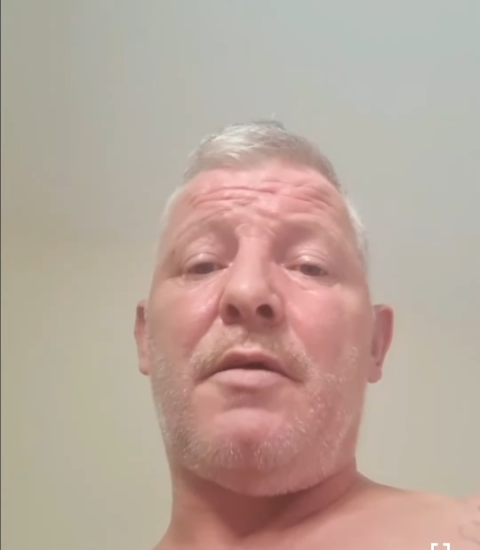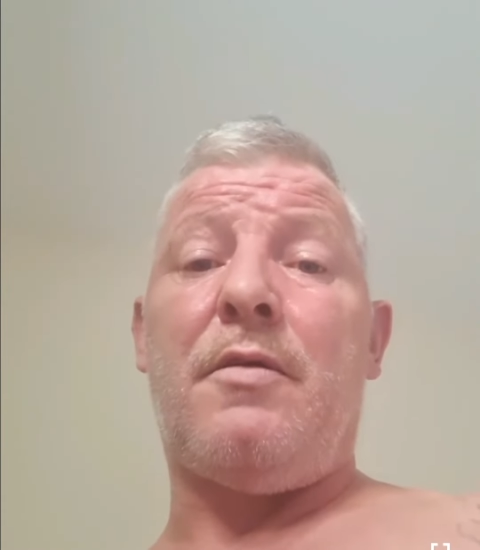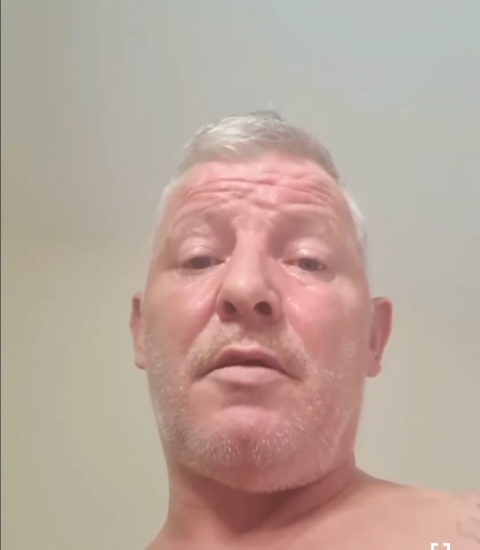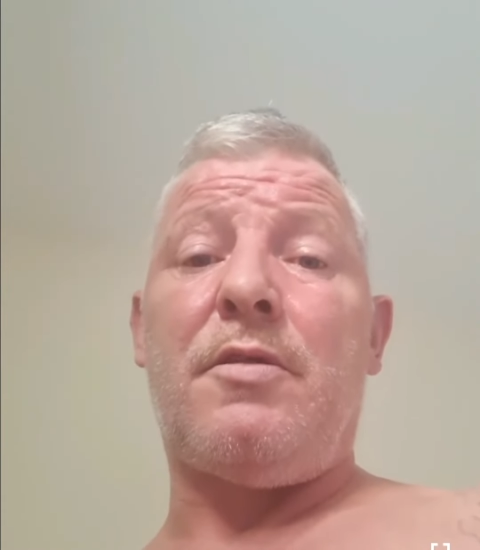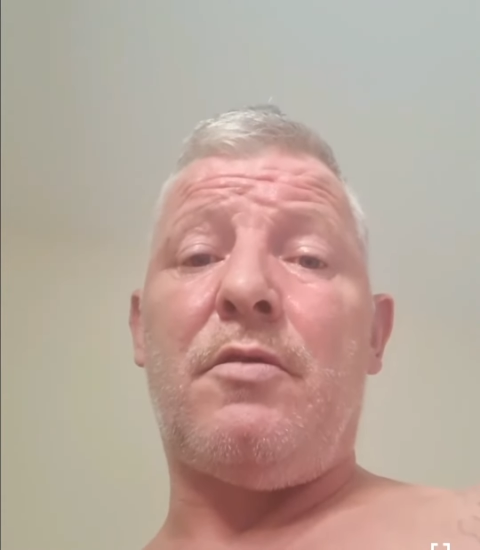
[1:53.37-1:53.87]

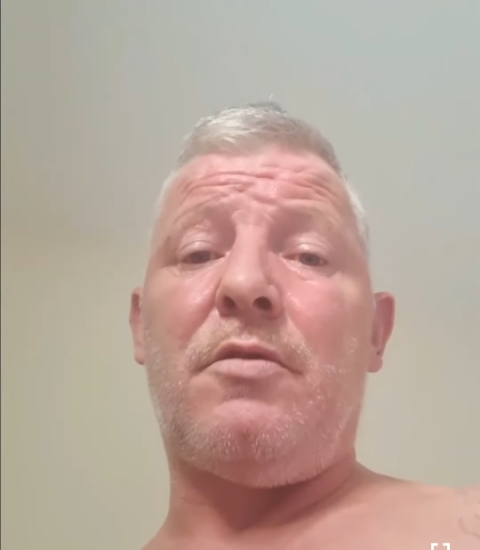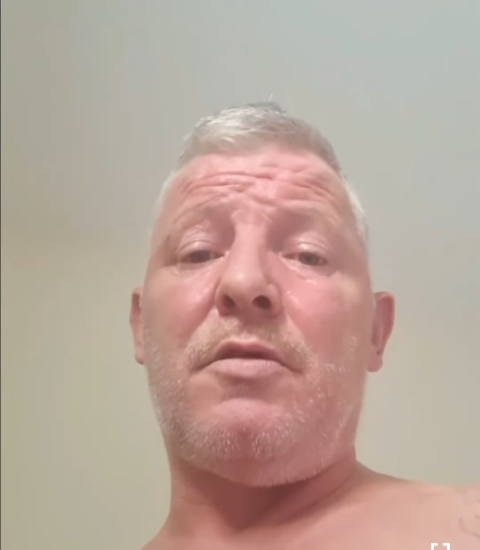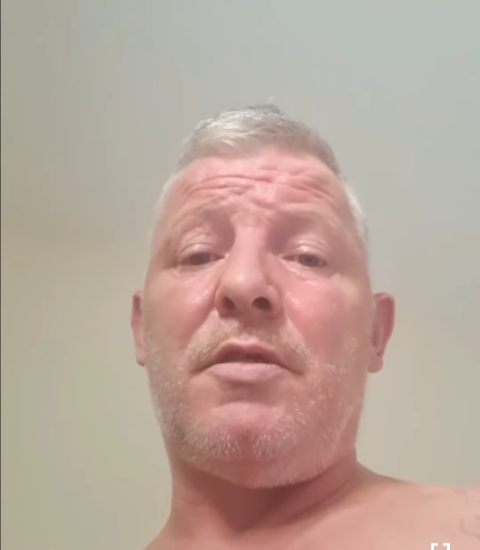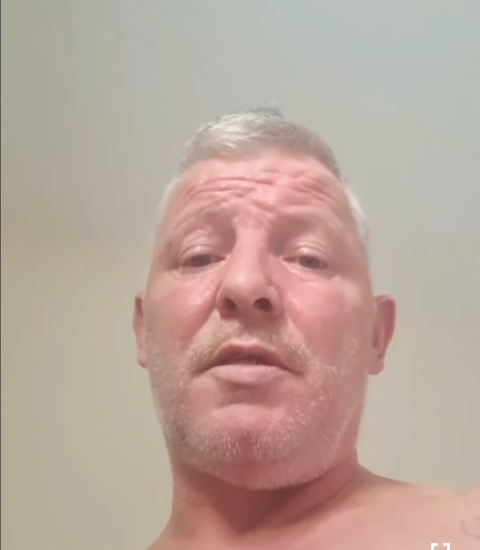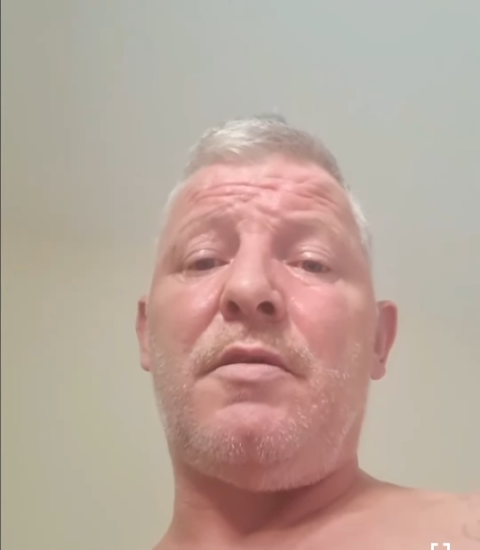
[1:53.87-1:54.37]
And it's good to
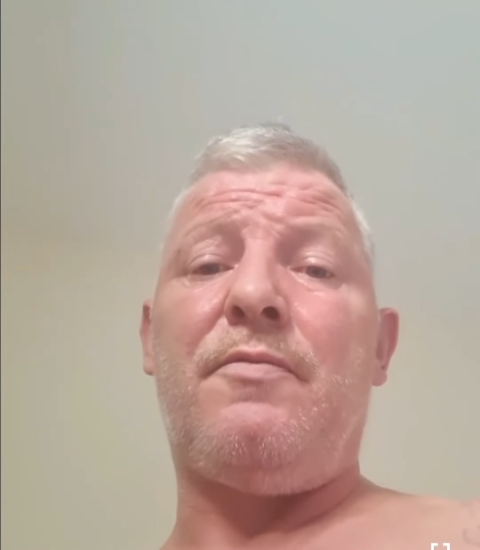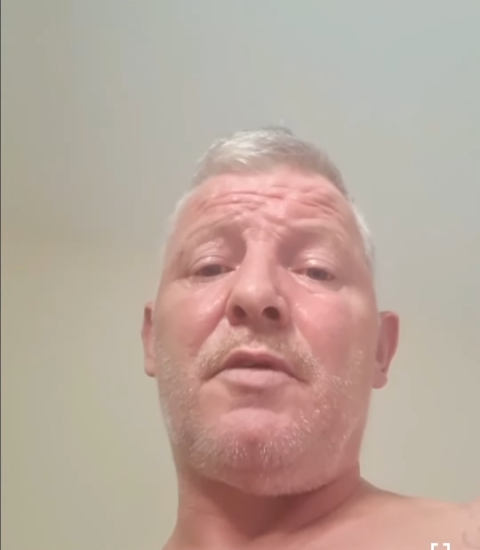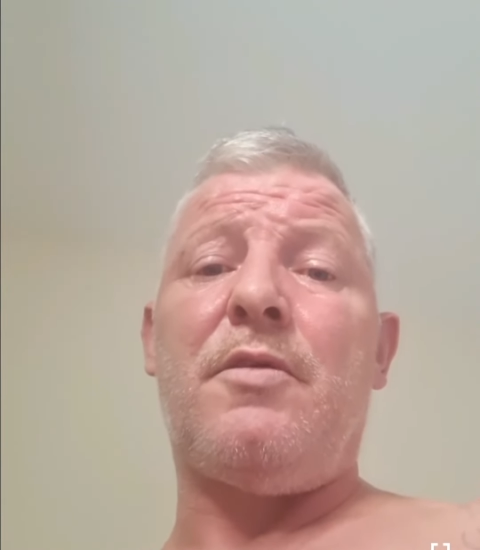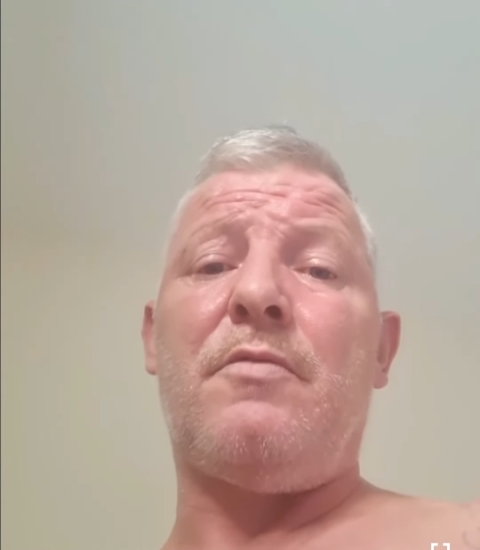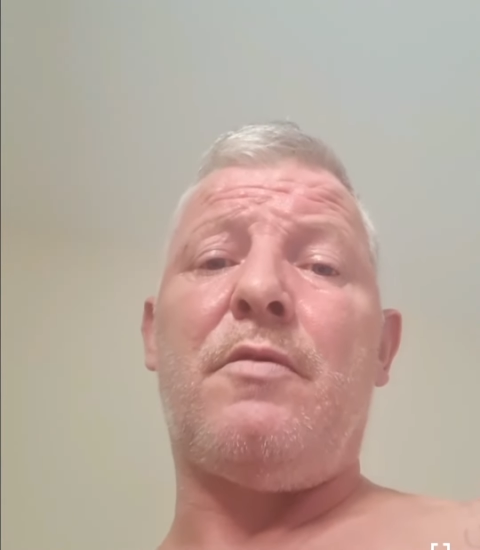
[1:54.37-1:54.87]
see you
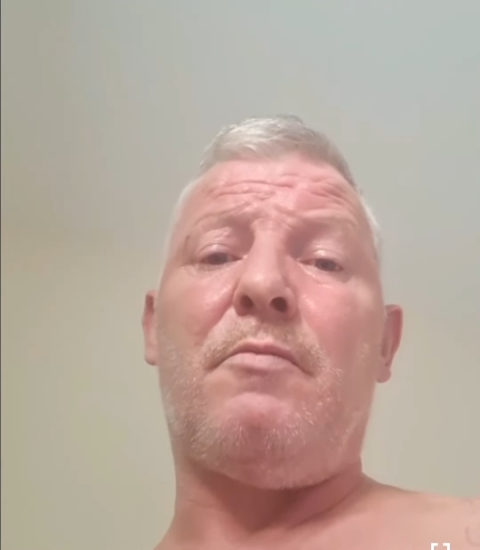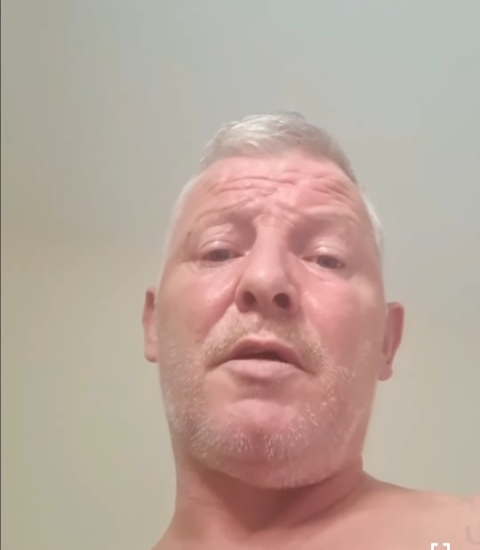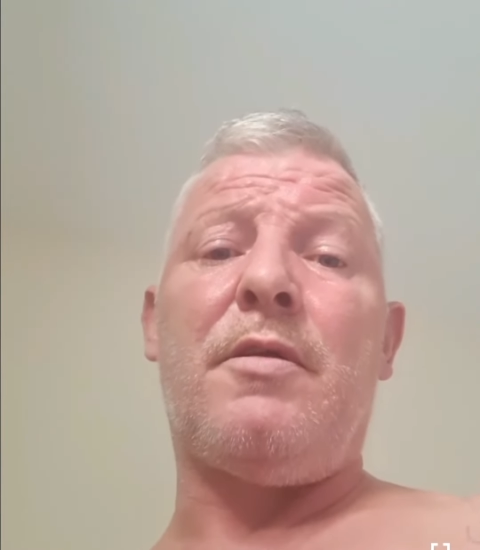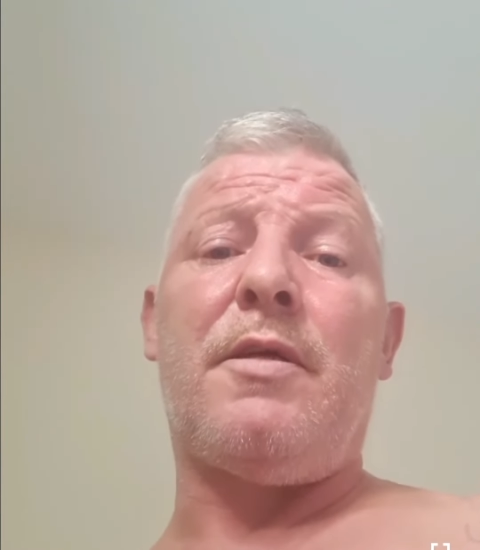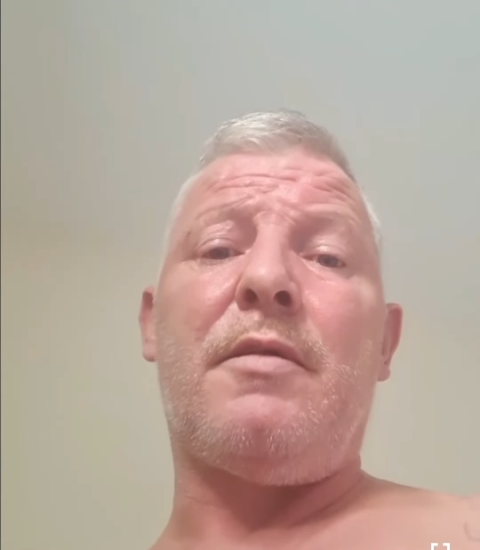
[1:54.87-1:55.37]
fucking doing
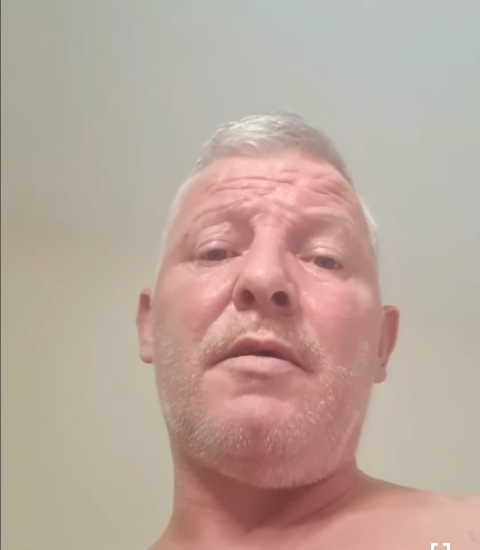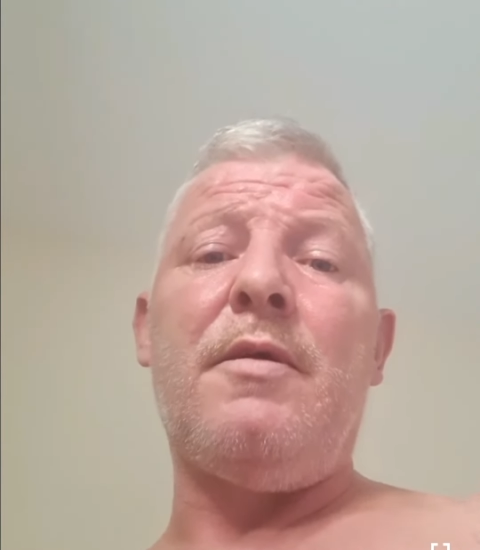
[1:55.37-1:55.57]
well again.